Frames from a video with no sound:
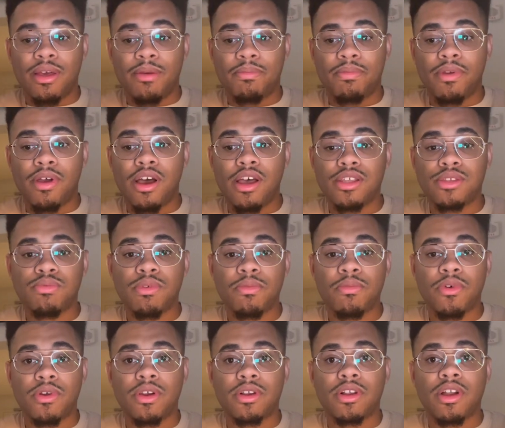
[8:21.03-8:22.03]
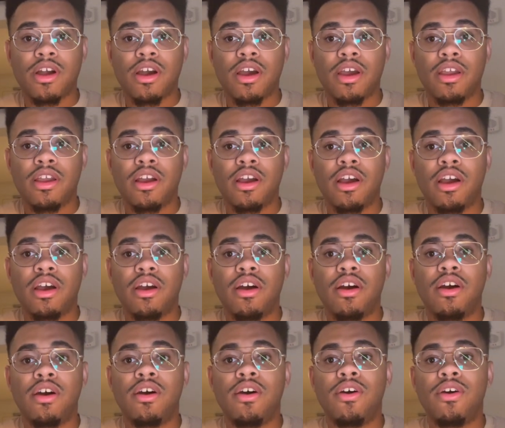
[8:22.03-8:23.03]
plus with Mordecai,
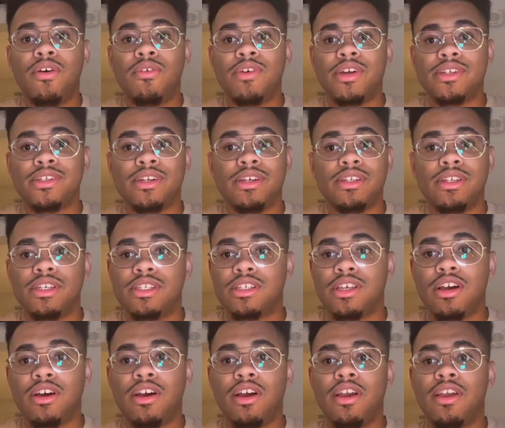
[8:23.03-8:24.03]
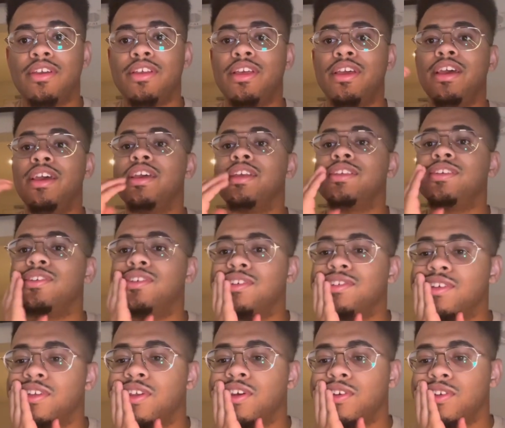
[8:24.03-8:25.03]
oh my goodness, it
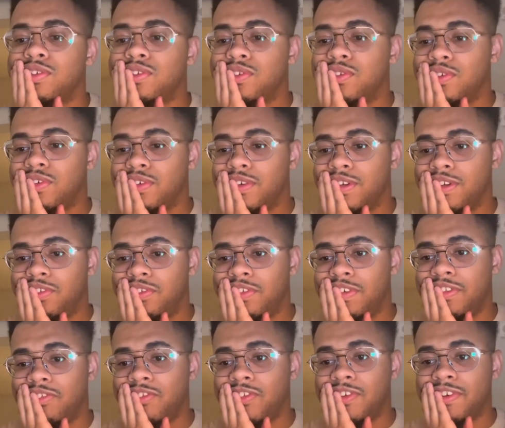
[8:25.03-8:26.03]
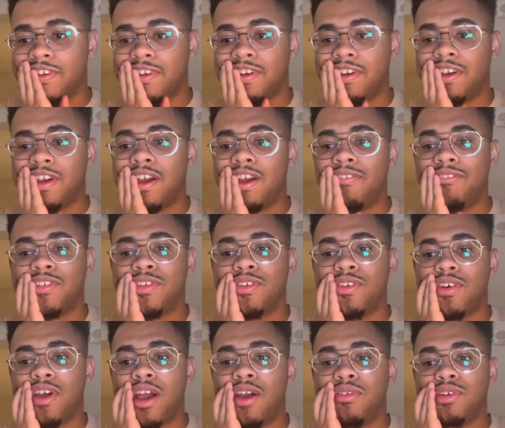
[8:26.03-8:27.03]
tells a lot of story with Mordecai.
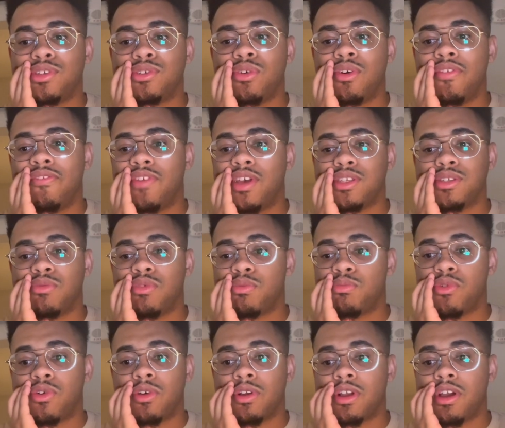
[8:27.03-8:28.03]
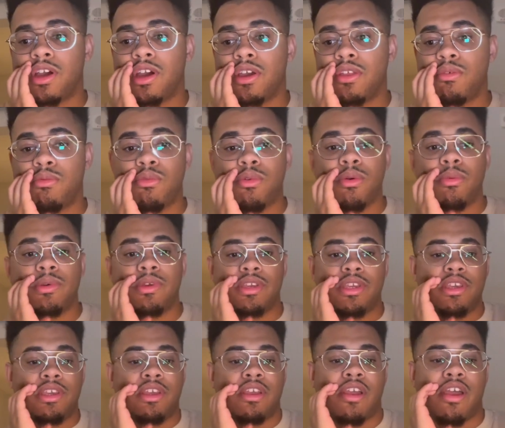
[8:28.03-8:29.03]
I was so invested with Mordecai the moment
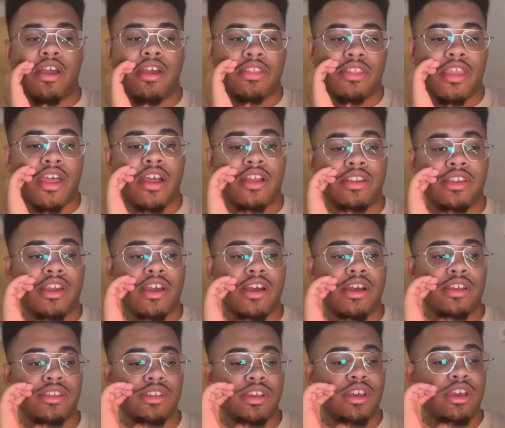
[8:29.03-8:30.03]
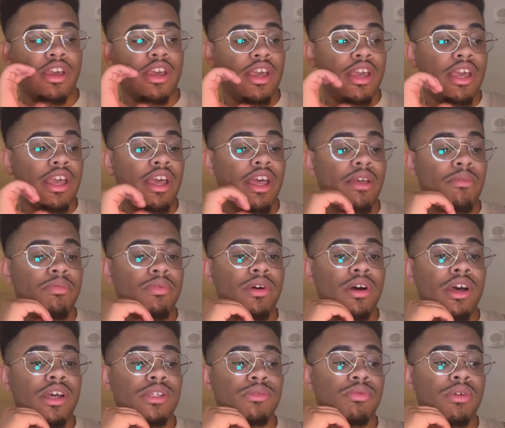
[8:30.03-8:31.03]
he had that cast. And
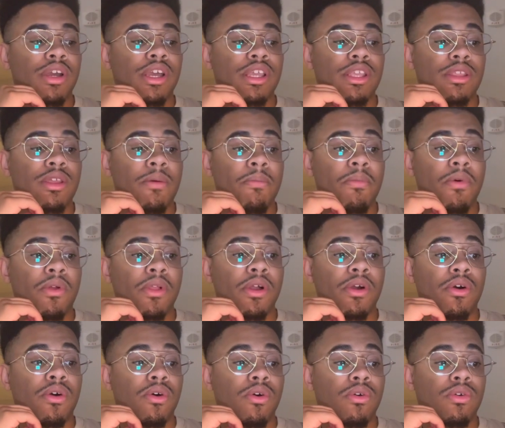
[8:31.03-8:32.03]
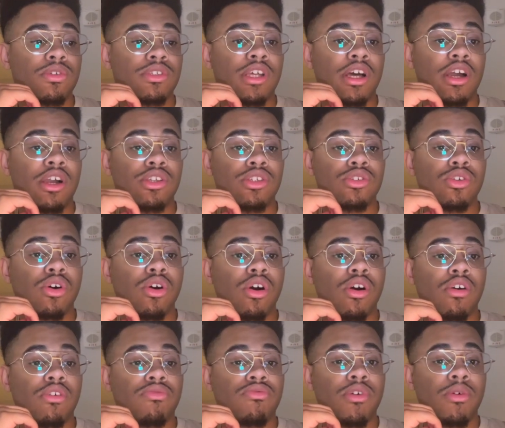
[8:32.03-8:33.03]
plus with the bullet holes that I
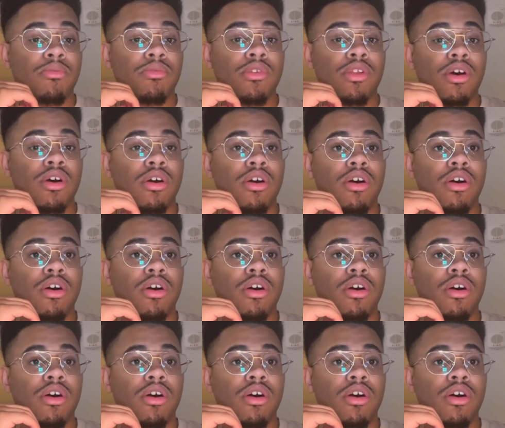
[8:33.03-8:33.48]
saw from the